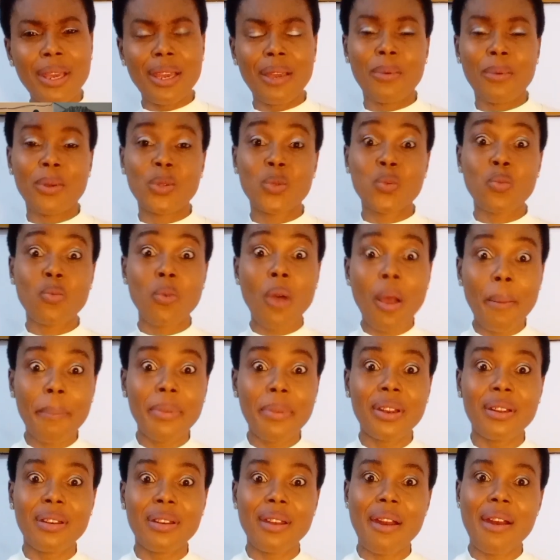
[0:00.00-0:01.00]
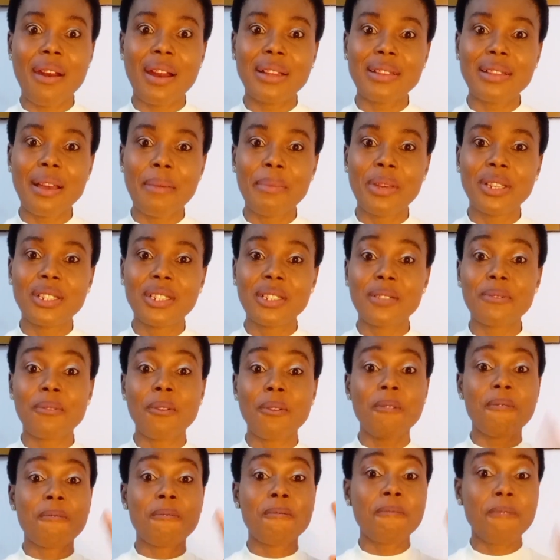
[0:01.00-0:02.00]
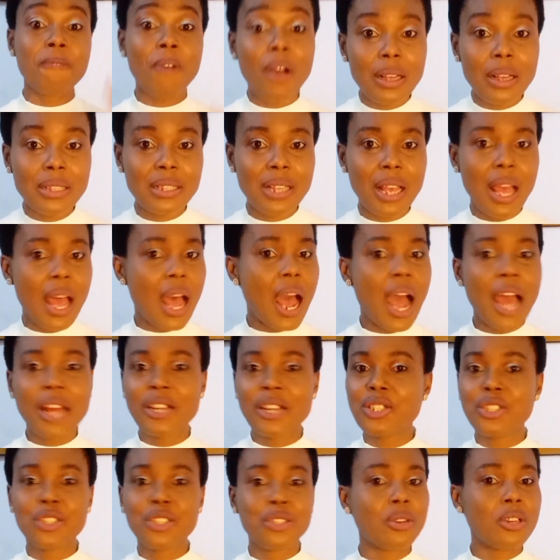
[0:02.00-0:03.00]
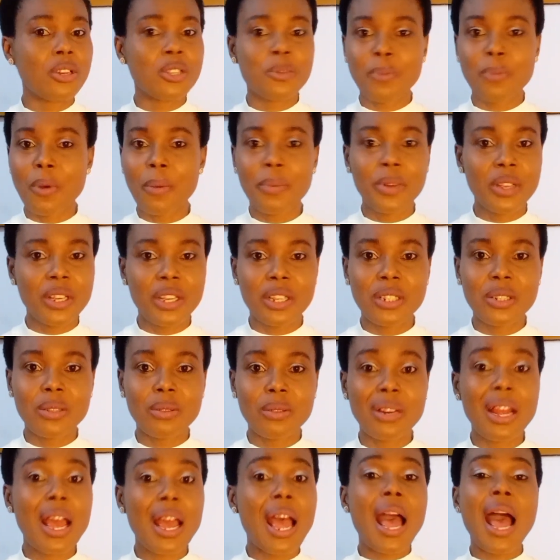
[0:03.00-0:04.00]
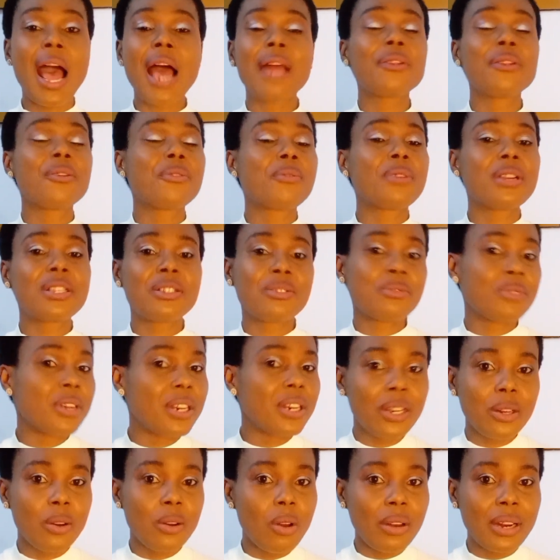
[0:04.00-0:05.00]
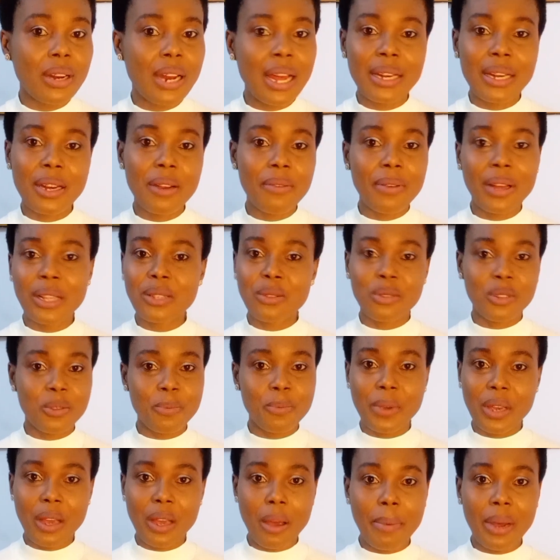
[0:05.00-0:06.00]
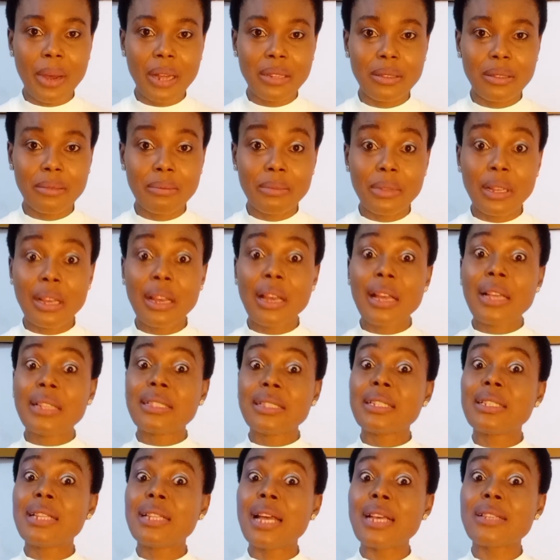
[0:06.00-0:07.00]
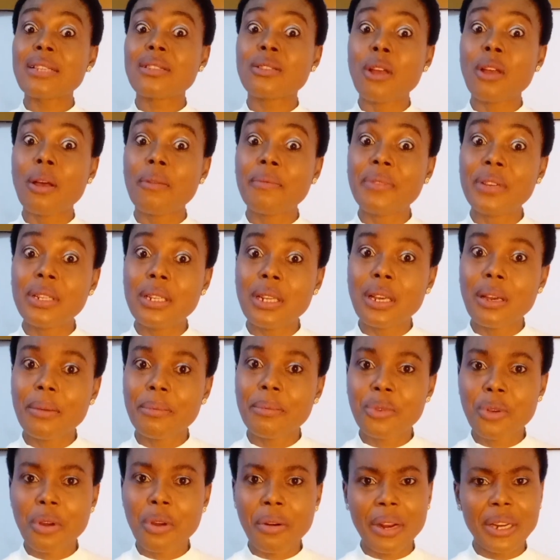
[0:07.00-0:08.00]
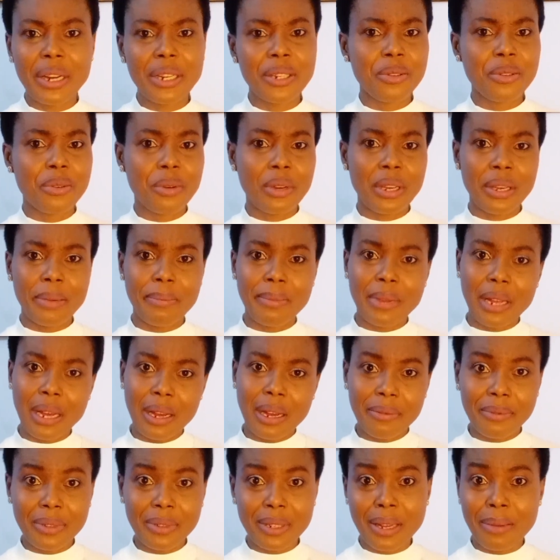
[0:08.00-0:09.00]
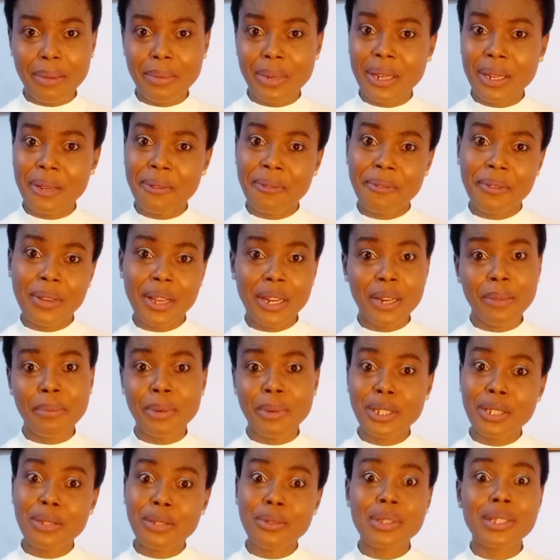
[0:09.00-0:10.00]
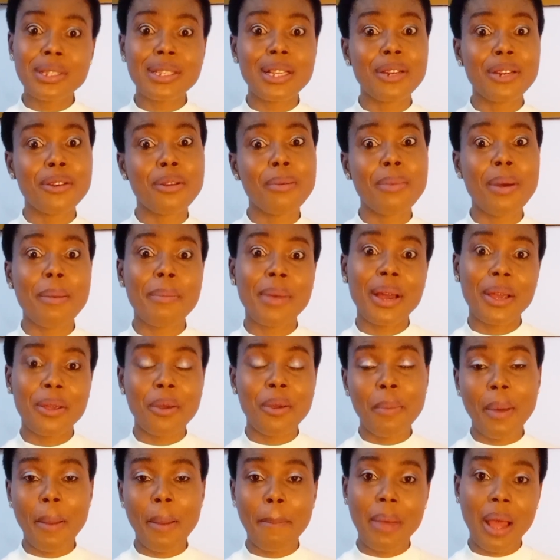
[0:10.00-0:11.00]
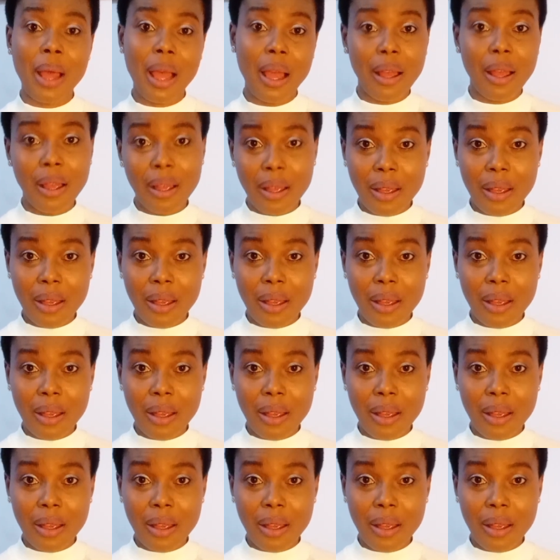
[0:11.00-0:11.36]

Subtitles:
him with 1 billion naira damages for false and injurious publication and a restraining order never to speak about him. Did that stop VDM? You already know him now. VDM no dey fear anybody. No send your mama and your papa.